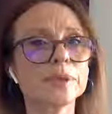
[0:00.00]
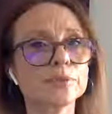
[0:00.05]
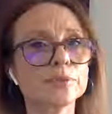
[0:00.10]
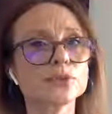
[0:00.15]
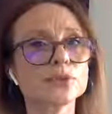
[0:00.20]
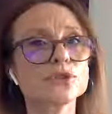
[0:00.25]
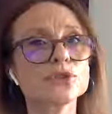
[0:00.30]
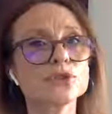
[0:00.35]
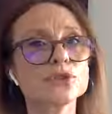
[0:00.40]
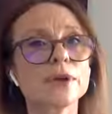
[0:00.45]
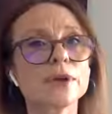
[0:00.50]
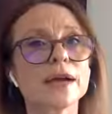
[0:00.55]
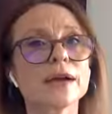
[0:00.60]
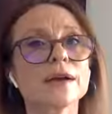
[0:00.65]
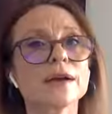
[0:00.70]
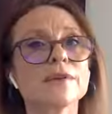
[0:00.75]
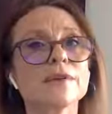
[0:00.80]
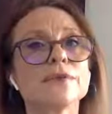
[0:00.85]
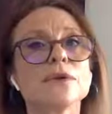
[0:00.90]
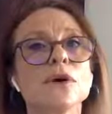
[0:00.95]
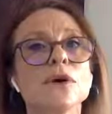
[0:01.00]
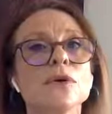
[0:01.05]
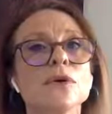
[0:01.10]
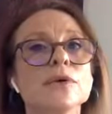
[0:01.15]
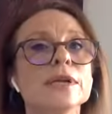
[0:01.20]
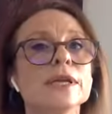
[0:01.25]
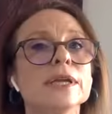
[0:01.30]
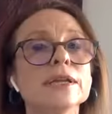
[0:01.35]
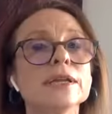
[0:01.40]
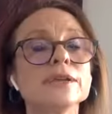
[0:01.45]
and people do have their
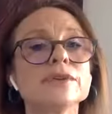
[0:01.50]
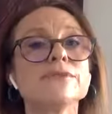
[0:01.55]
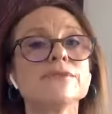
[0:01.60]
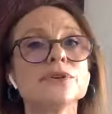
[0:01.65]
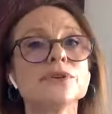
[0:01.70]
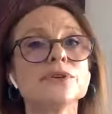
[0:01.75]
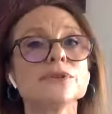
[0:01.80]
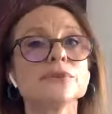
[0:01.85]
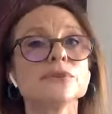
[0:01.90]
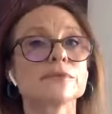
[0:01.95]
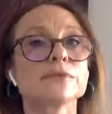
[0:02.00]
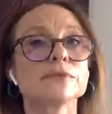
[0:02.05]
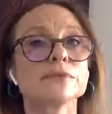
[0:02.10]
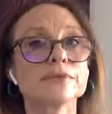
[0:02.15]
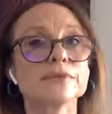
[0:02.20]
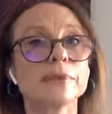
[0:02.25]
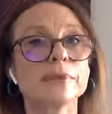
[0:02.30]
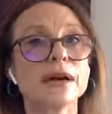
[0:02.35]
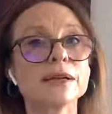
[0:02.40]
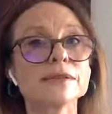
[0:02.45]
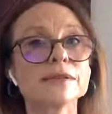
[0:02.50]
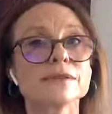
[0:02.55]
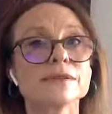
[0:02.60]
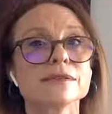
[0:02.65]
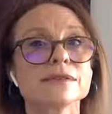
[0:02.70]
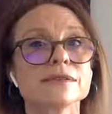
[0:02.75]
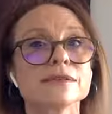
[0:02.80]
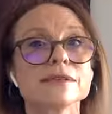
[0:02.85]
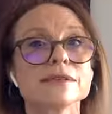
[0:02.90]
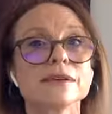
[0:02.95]
own individual
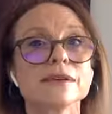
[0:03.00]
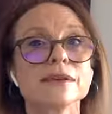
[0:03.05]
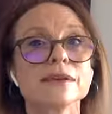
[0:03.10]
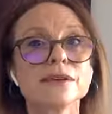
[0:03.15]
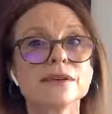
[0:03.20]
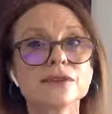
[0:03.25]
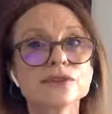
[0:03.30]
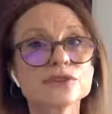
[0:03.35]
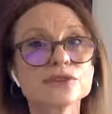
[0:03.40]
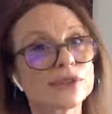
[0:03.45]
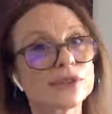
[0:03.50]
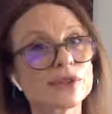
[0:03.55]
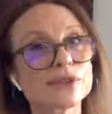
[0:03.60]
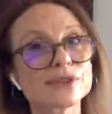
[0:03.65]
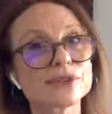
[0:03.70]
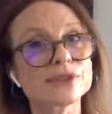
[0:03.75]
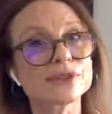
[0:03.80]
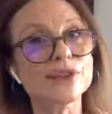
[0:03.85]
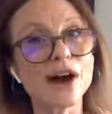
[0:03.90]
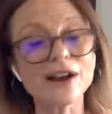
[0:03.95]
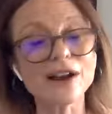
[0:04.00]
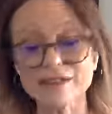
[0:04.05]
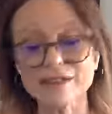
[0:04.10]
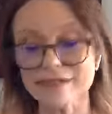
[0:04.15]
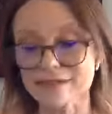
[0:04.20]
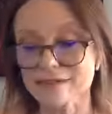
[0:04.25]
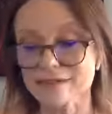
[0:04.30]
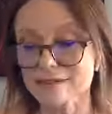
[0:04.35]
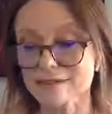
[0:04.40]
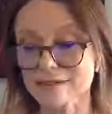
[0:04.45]
responses to those
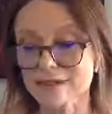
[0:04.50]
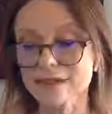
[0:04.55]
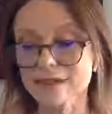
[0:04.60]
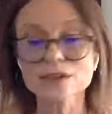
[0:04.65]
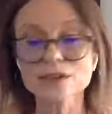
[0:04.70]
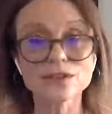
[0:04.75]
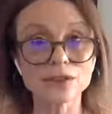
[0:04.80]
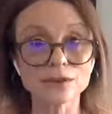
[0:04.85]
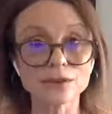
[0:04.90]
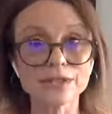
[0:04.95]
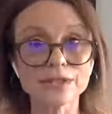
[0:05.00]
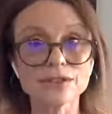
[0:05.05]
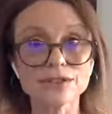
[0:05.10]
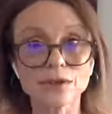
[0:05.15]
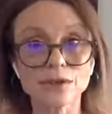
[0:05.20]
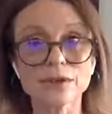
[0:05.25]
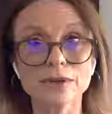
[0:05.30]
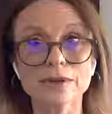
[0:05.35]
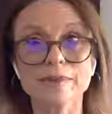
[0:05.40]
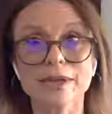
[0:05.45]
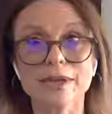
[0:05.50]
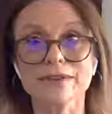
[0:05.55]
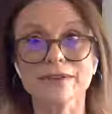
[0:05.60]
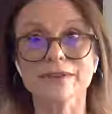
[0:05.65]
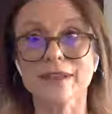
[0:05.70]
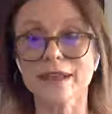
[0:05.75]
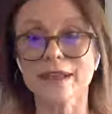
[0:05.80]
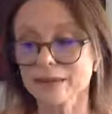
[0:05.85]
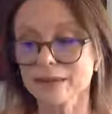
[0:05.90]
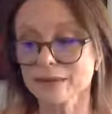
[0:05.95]
losses. So, let's talk
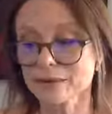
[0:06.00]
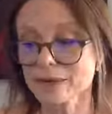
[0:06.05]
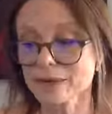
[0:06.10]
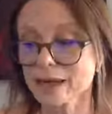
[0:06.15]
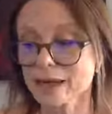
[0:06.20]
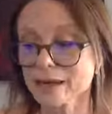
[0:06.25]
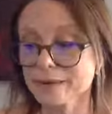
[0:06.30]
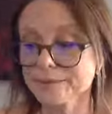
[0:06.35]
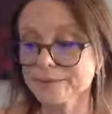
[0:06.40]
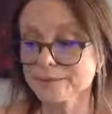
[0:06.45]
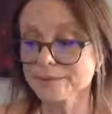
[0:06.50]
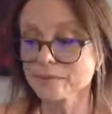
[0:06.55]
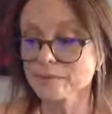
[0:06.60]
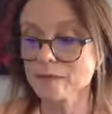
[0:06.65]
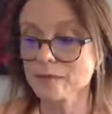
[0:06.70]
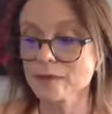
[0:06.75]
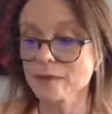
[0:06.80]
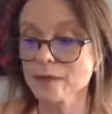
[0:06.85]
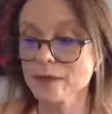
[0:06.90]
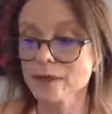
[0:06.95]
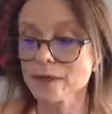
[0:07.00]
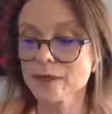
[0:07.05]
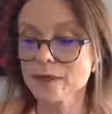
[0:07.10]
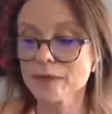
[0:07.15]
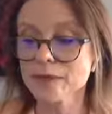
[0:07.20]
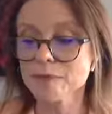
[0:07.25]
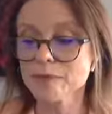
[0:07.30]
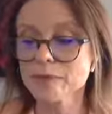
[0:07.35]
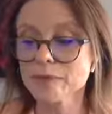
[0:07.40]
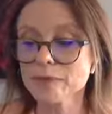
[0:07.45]
about that, okay?
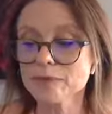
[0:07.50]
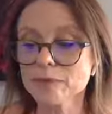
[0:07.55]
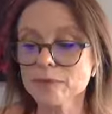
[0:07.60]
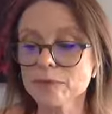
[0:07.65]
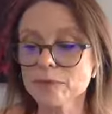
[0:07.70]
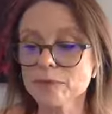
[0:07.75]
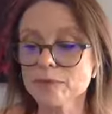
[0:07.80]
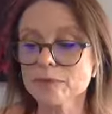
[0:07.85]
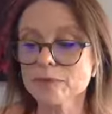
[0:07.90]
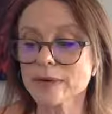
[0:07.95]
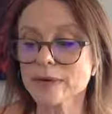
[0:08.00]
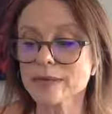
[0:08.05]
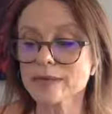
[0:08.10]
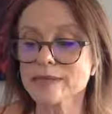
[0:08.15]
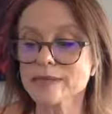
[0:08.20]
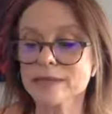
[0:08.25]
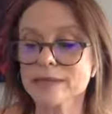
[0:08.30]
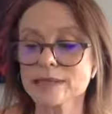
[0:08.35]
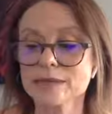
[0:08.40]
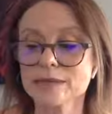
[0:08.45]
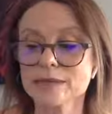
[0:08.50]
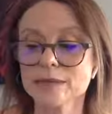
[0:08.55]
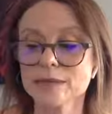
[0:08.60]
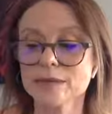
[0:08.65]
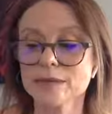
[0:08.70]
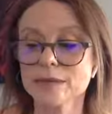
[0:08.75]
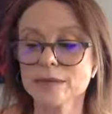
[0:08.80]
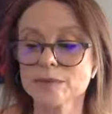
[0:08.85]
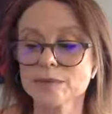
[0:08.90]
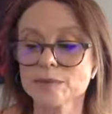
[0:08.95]
People process
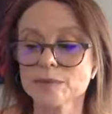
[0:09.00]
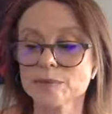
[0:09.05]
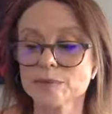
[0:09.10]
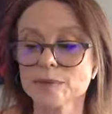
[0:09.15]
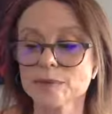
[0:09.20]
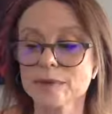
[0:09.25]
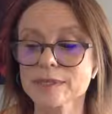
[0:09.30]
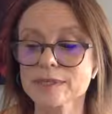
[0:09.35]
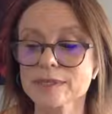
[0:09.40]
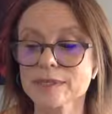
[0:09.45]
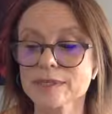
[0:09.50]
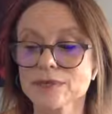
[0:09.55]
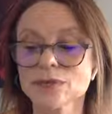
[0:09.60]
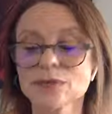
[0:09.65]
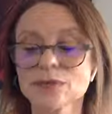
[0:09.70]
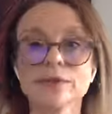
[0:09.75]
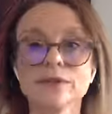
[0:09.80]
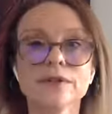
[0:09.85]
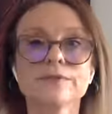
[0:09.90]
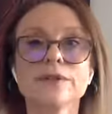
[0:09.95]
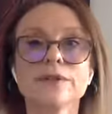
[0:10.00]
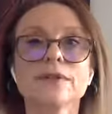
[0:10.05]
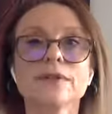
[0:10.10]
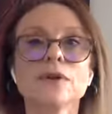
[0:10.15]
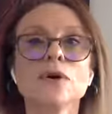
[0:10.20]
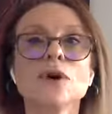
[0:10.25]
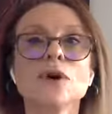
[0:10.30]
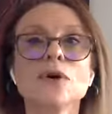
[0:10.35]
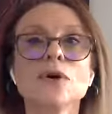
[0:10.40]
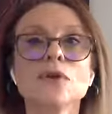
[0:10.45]
and express their grief in
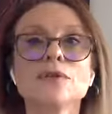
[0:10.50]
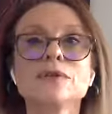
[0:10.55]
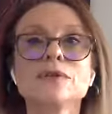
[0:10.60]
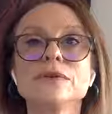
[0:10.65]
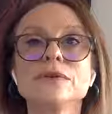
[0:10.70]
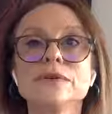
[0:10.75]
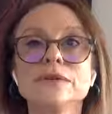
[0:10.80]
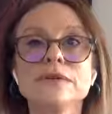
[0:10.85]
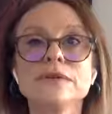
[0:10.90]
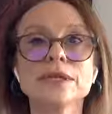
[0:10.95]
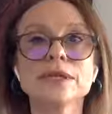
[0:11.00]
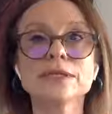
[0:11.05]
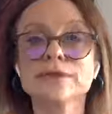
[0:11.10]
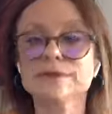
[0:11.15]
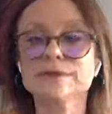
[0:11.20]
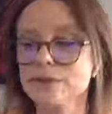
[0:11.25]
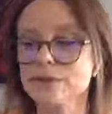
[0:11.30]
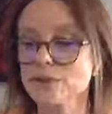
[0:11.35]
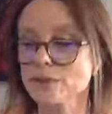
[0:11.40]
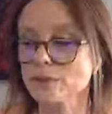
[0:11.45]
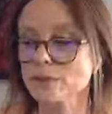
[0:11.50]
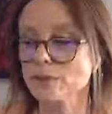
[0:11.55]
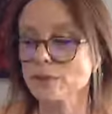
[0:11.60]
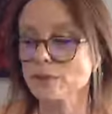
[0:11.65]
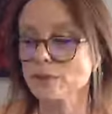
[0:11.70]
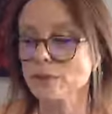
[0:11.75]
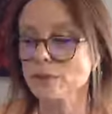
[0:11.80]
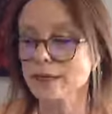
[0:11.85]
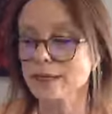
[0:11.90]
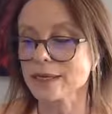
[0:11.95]
their own
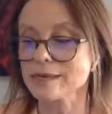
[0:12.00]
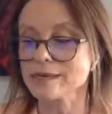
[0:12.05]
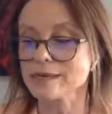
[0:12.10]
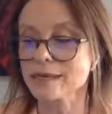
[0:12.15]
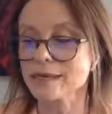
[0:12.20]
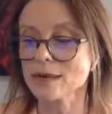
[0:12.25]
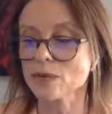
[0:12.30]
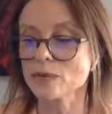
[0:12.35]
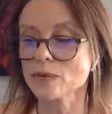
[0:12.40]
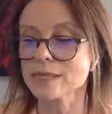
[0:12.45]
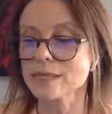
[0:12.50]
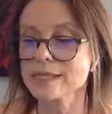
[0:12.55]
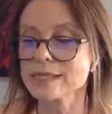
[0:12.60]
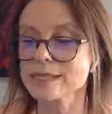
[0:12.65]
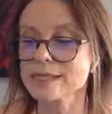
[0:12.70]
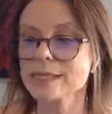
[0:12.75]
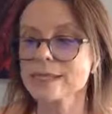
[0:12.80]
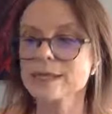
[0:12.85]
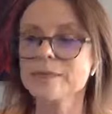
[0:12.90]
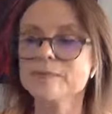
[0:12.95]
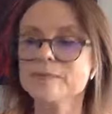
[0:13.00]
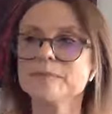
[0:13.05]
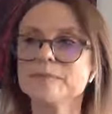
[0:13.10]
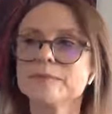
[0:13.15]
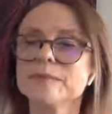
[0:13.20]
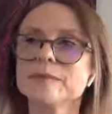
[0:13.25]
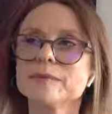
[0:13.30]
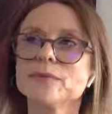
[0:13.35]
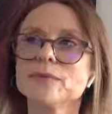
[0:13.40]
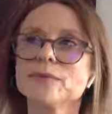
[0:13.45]
individual ways. And we see
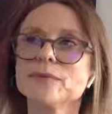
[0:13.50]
